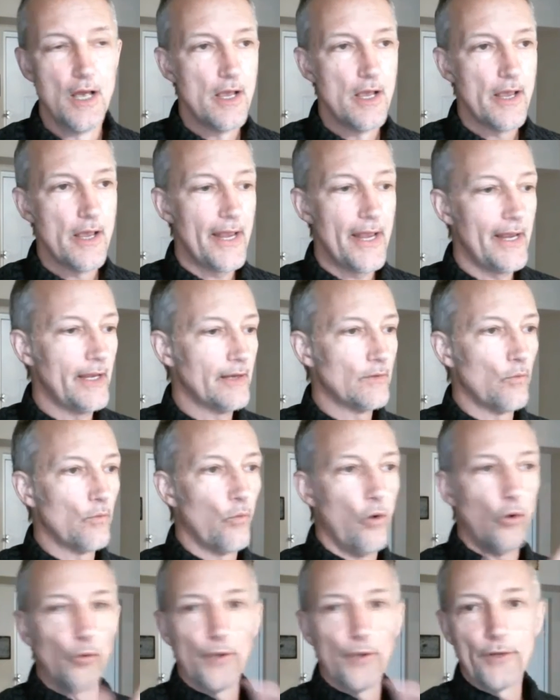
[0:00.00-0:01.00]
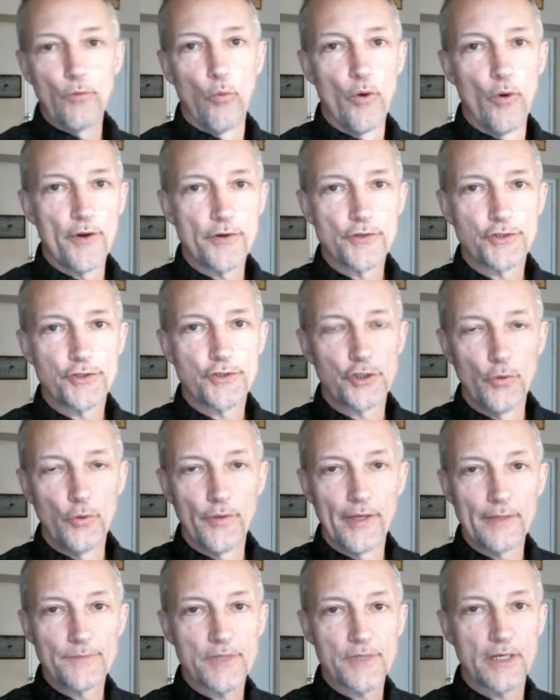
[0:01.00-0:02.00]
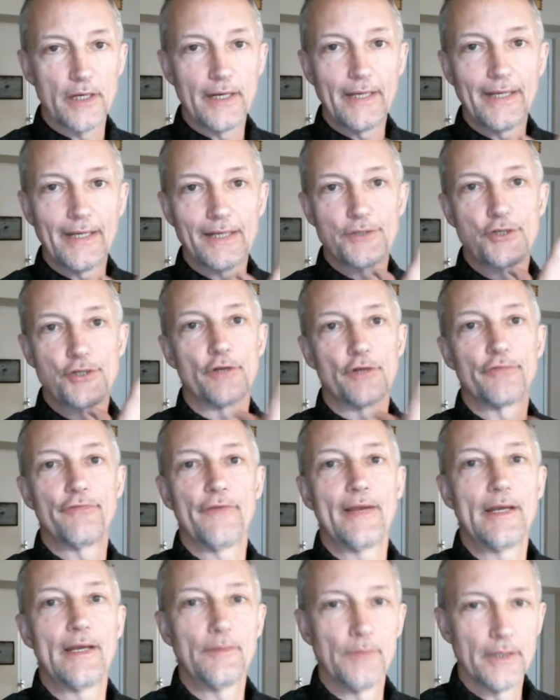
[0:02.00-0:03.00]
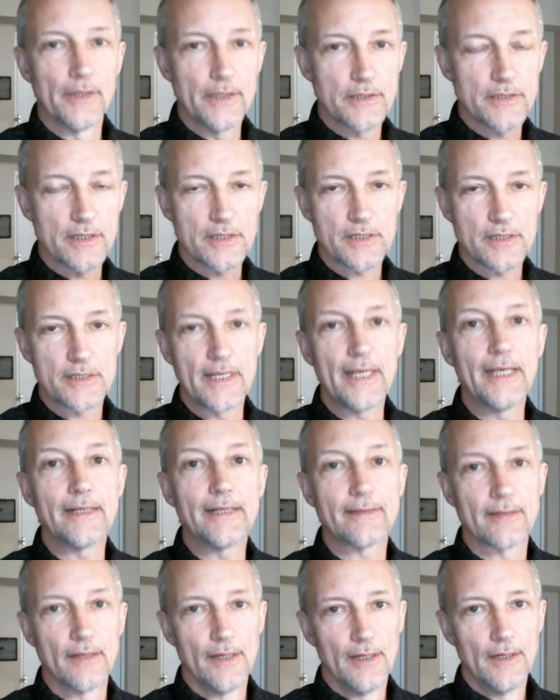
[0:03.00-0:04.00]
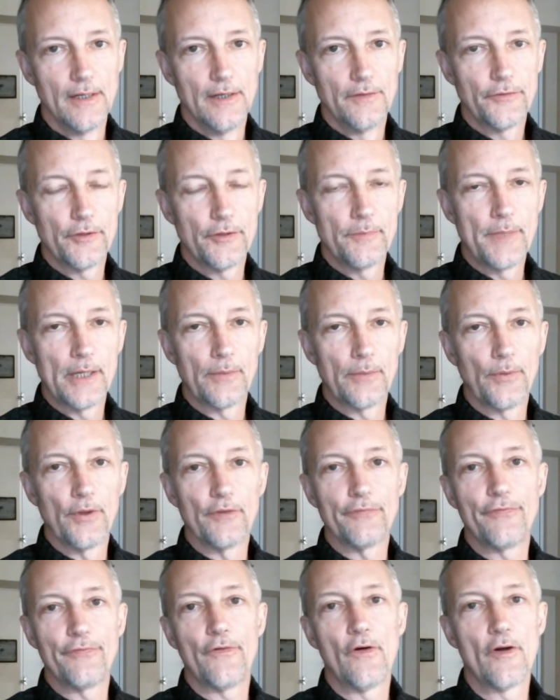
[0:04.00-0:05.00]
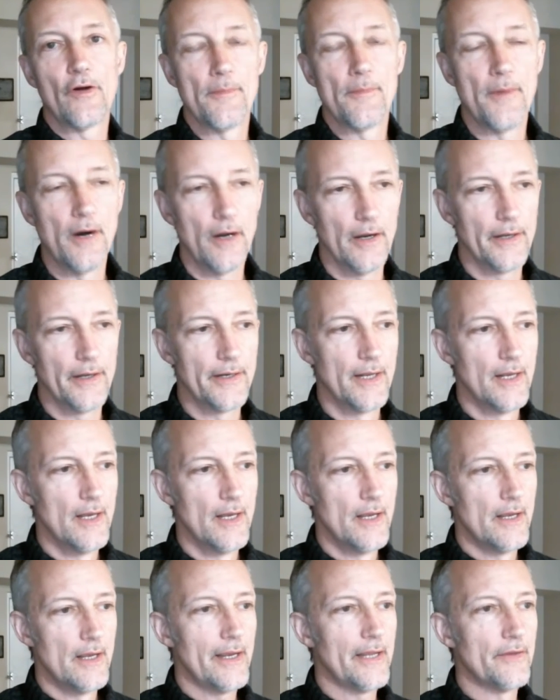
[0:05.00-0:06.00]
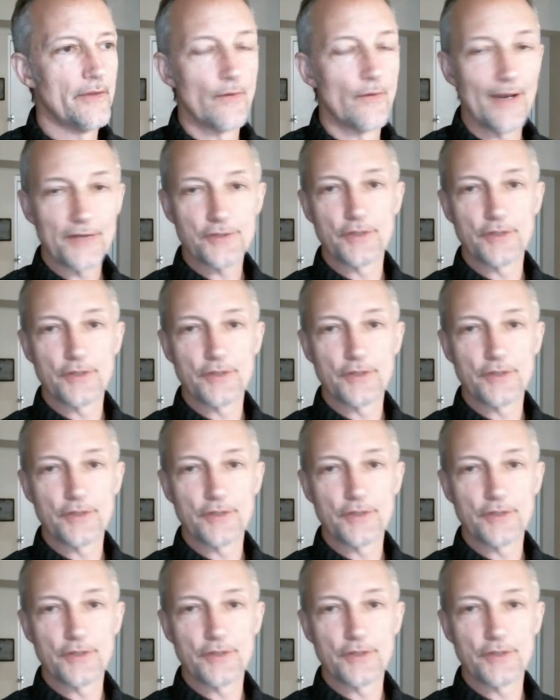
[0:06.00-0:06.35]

and only one or two of them is going to get your family's estate to be able to farm on. And the rest